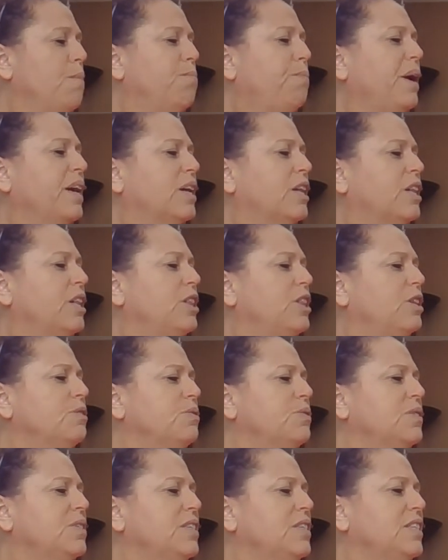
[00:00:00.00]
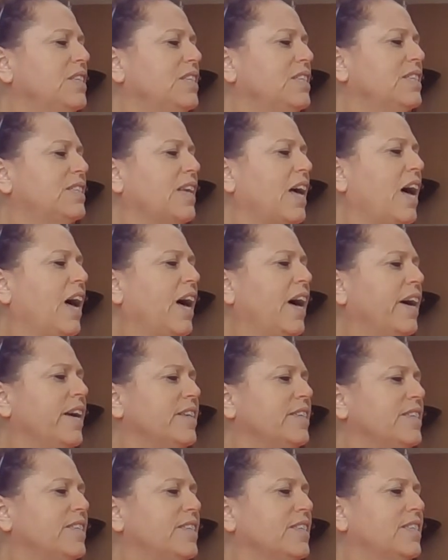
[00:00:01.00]
by closing his
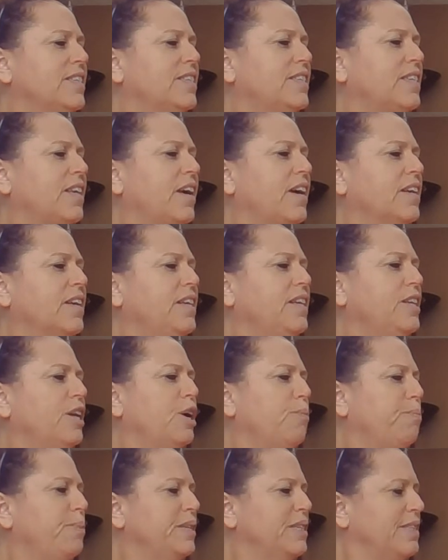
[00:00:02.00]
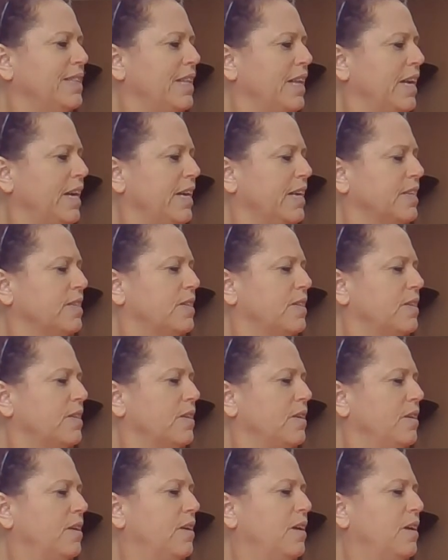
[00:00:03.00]
eyes and tucking up his legs.